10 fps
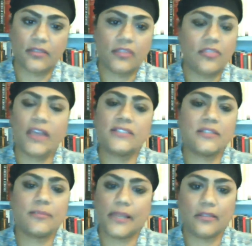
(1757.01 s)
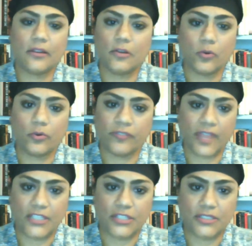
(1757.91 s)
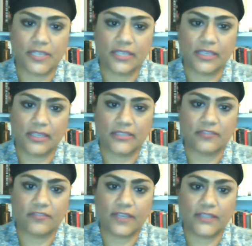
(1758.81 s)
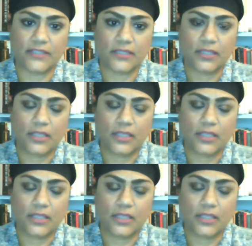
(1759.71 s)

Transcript: then that is simply the law of nature taking its effect.